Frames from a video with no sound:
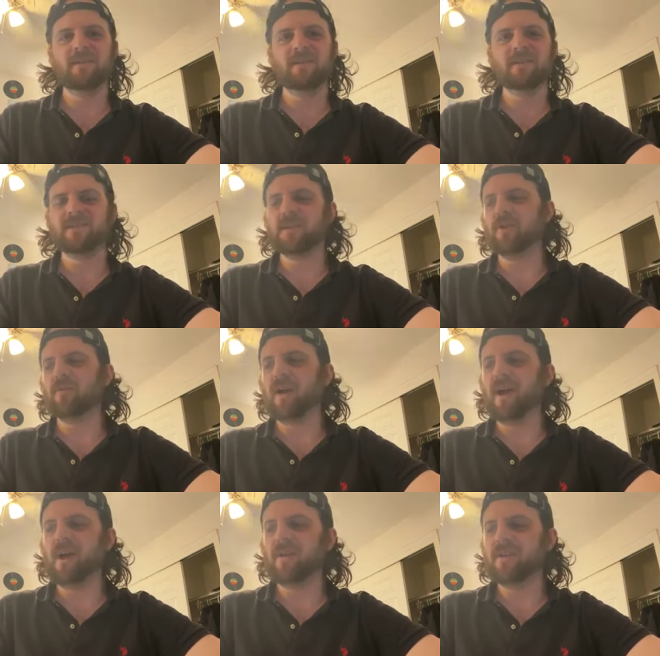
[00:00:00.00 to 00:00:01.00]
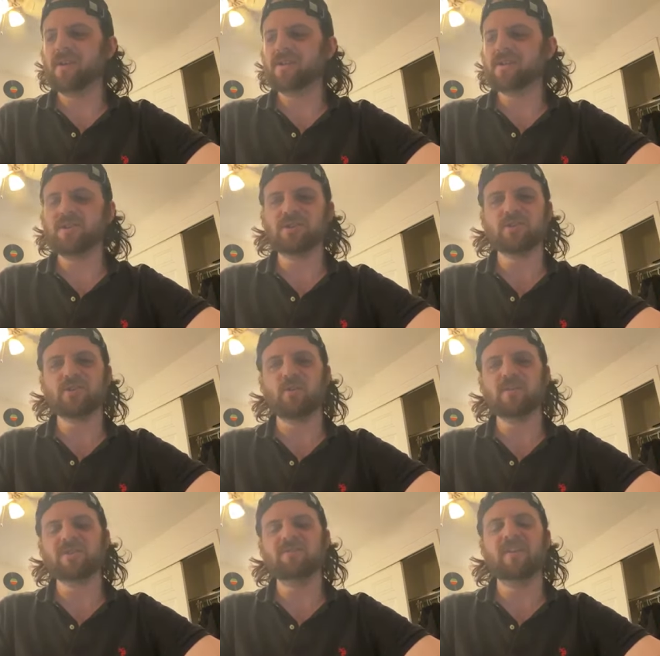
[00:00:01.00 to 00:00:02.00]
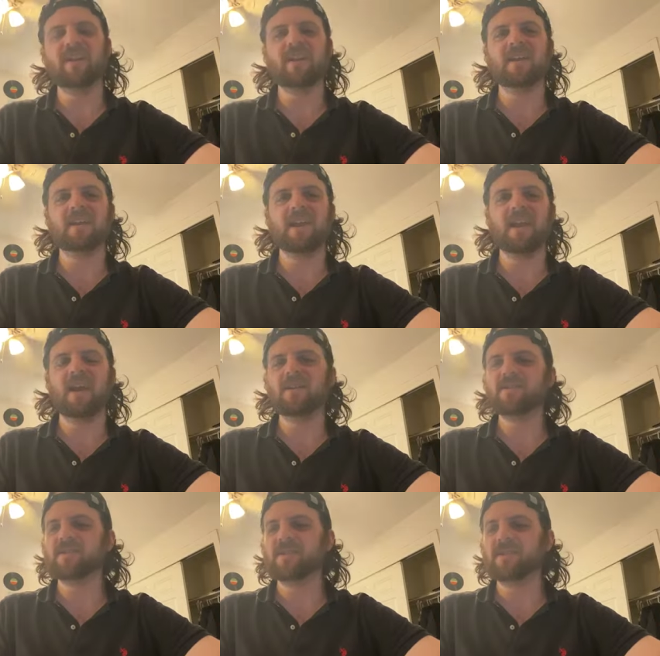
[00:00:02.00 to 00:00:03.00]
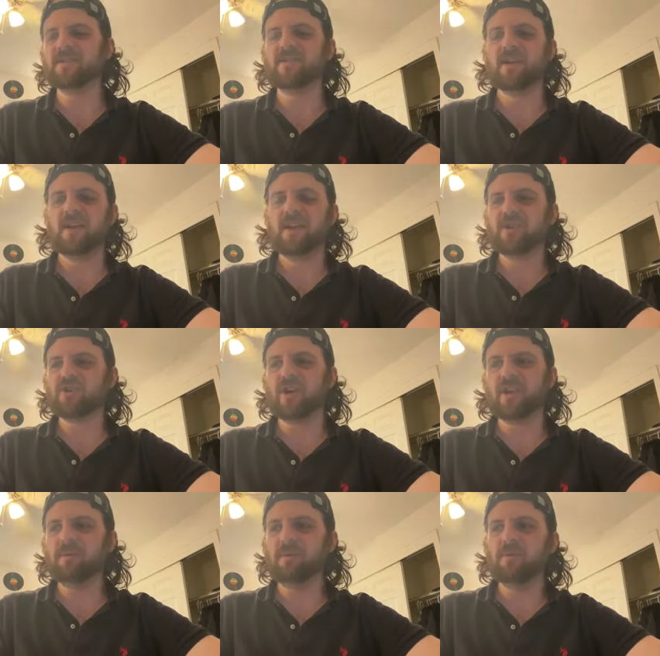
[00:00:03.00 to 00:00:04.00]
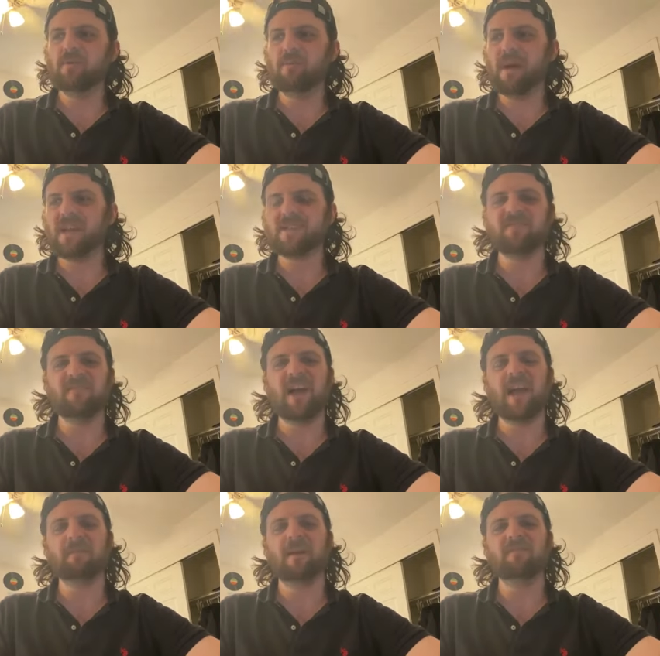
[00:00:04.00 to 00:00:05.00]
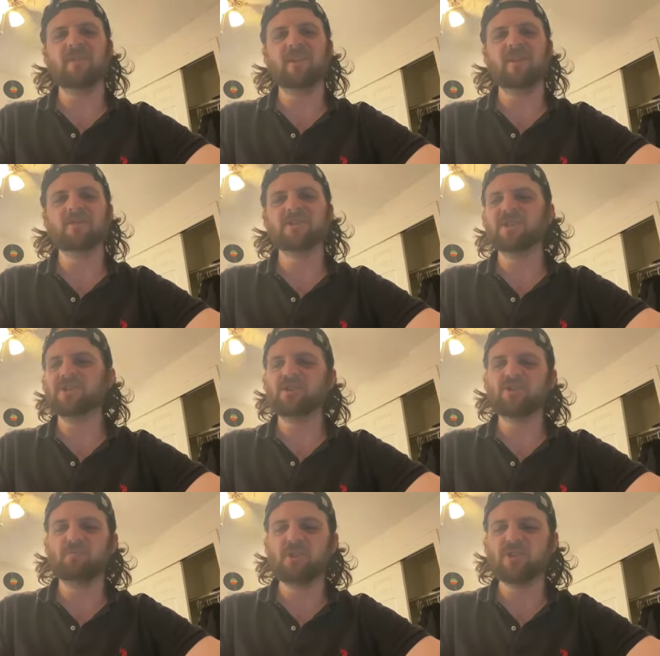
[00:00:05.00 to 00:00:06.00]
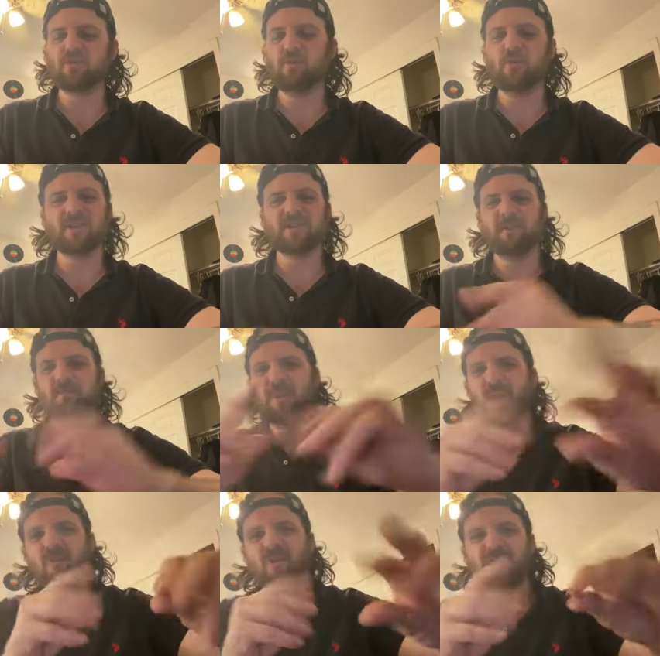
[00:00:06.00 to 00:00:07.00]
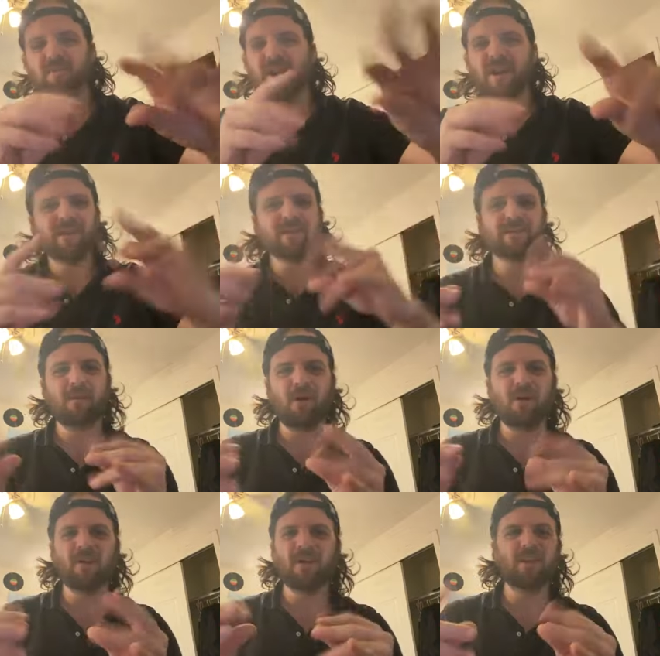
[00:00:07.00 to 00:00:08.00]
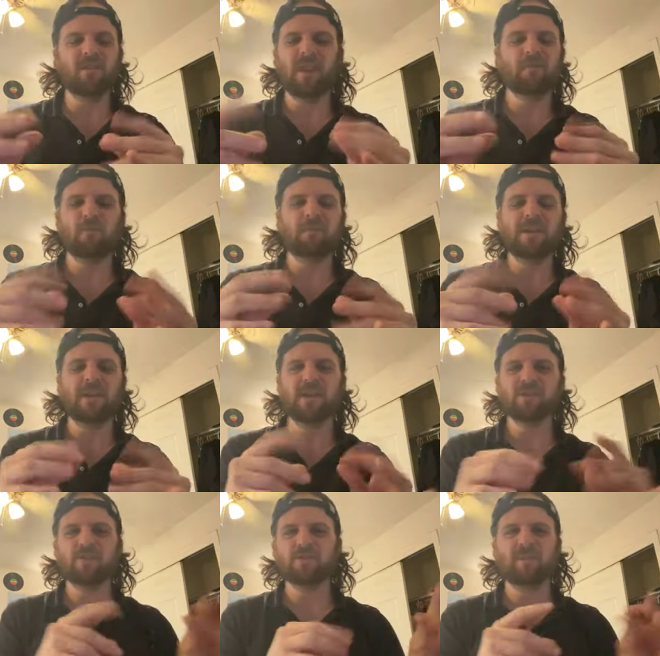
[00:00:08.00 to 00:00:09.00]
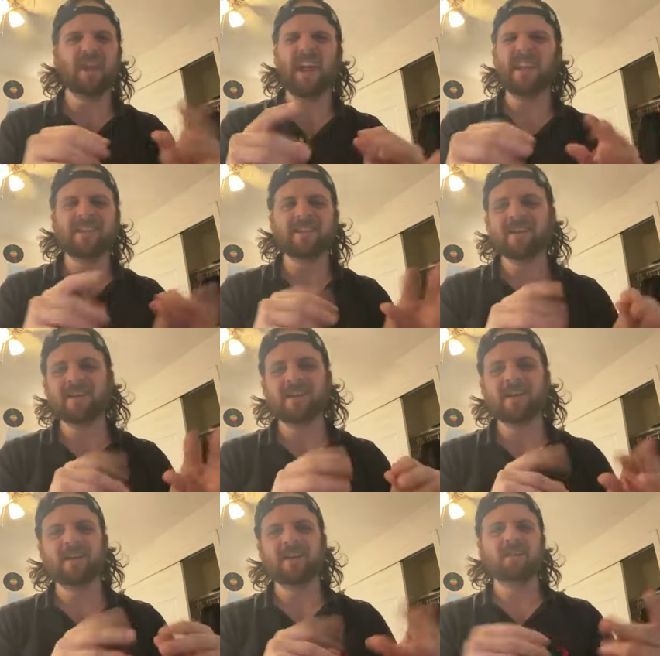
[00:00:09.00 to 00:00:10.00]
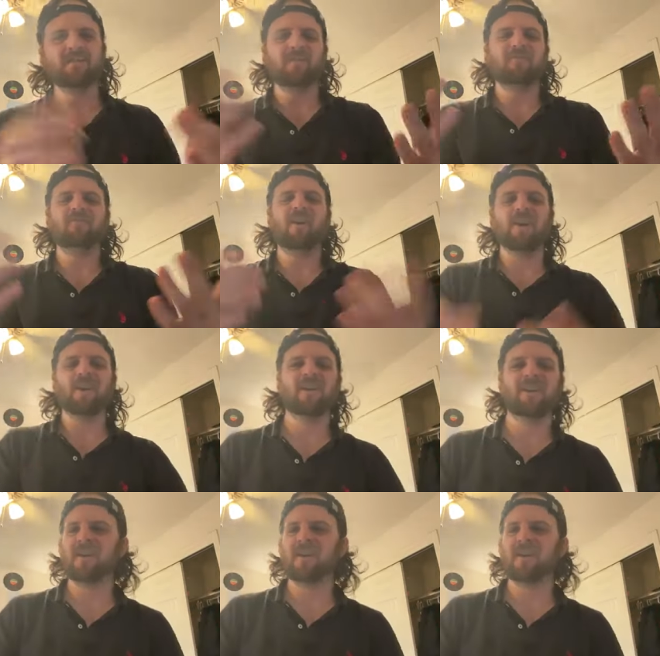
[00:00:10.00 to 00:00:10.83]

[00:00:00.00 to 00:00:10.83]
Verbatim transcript: sitting around in his Discord with his fake accounts and his trying to get people to mass flag my videos because he's miserable because I'm better than him at ASMR and he'll never be as good as me at anything. The fuck.